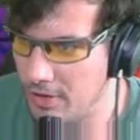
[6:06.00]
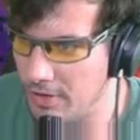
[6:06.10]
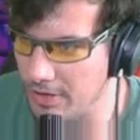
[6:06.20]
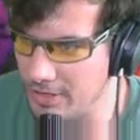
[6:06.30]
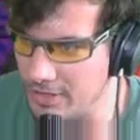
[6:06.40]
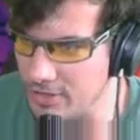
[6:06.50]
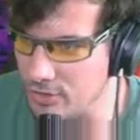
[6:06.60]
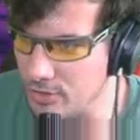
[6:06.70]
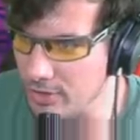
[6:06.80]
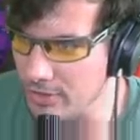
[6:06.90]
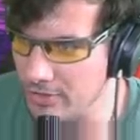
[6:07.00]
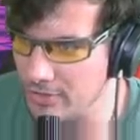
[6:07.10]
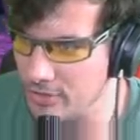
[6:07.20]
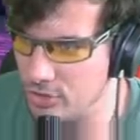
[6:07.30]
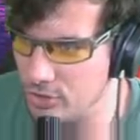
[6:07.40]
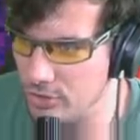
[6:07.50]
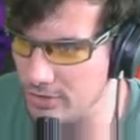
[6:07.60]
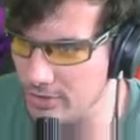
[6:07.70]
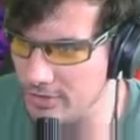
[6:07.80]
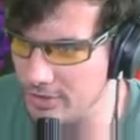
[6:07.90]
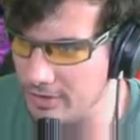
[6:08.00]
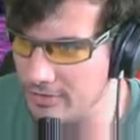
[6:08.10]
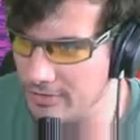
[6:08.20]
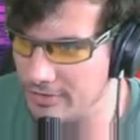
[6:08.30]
I just enjoy shooting this stuff.